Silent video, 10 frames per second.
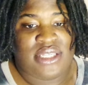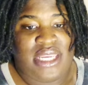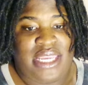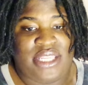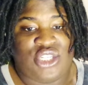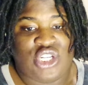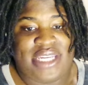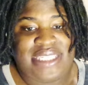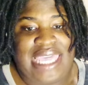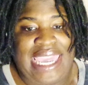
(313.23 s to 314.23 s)
he
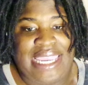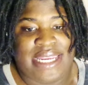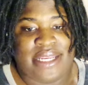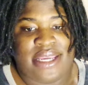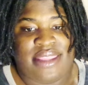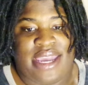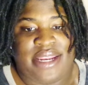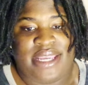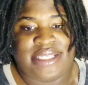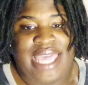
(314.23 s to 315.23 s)
just hated
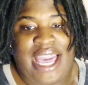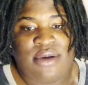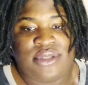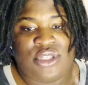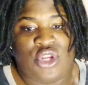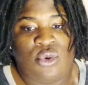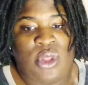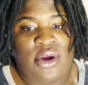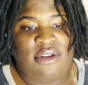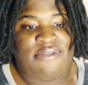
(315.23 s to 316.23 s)
that his house no
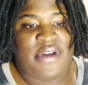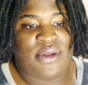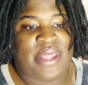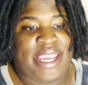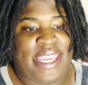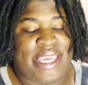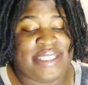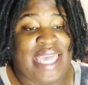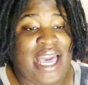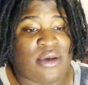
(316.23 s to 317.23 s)
longer felt like his
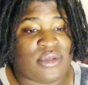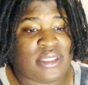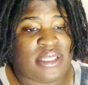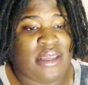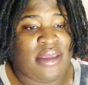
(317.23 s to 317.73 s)
house